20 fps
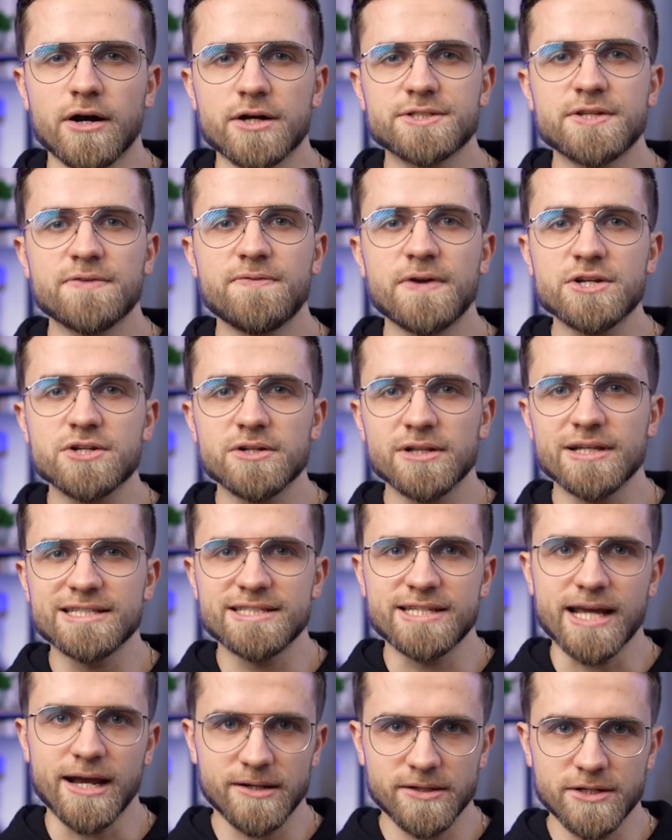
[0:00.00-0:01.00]
Artificial
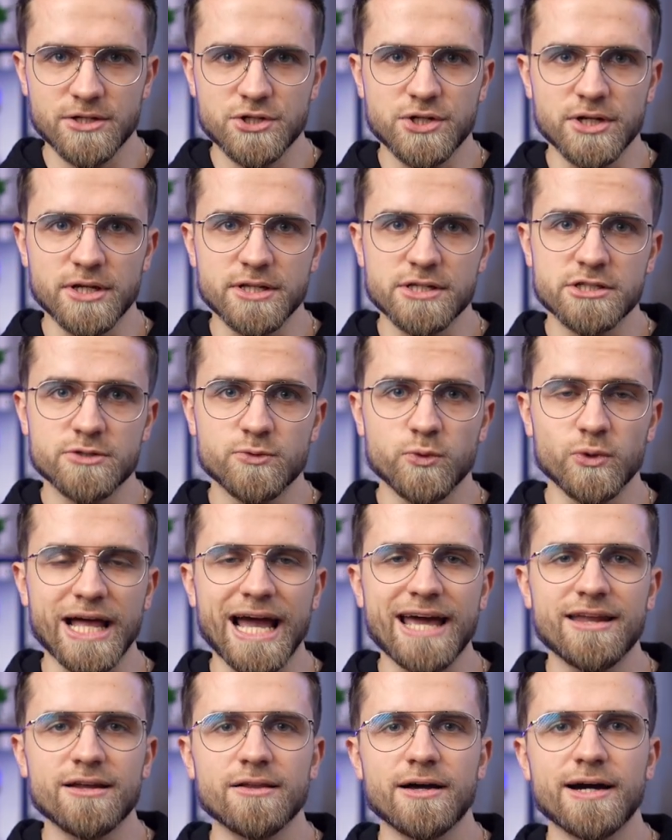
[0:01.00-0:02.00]
intelligence will
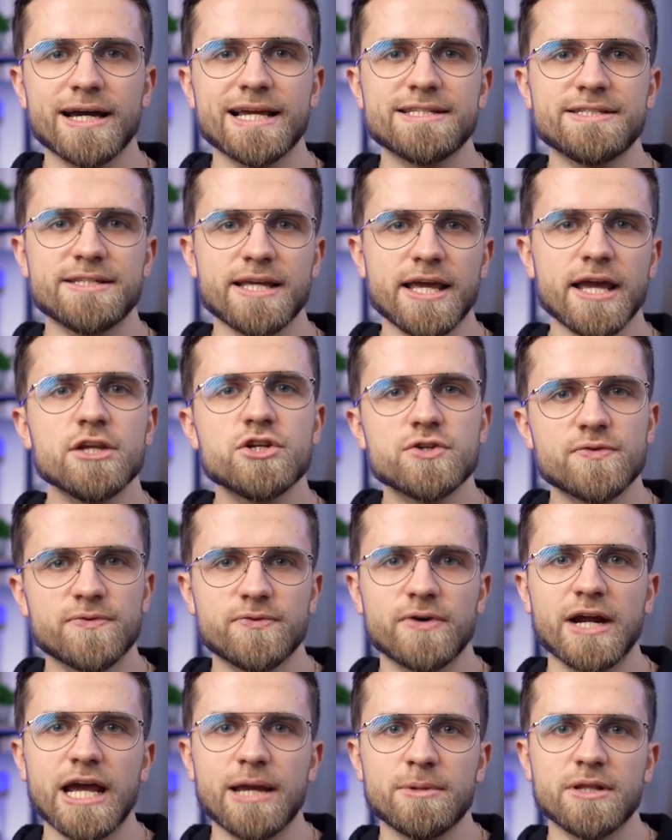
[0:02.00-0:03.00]
analyze each
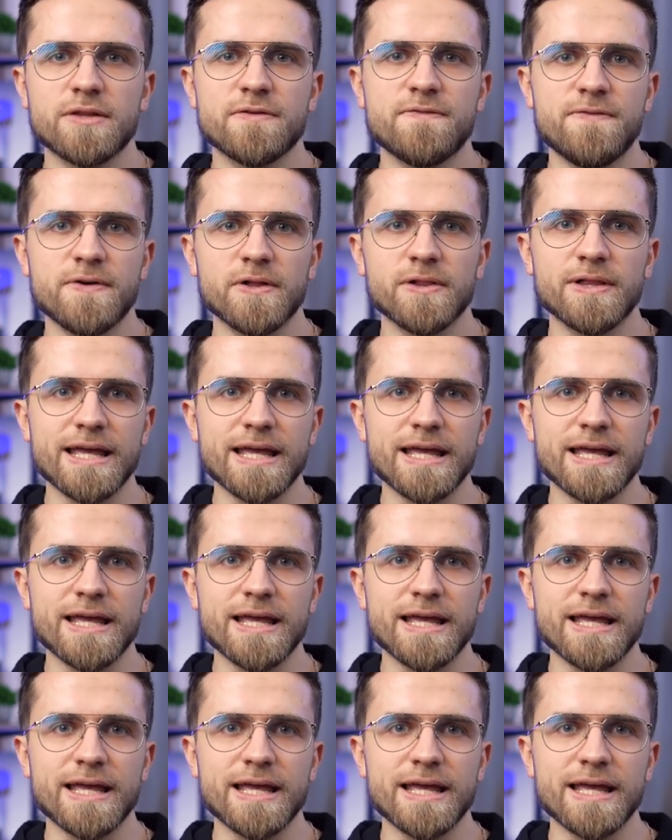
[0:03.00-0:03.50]
frame and fill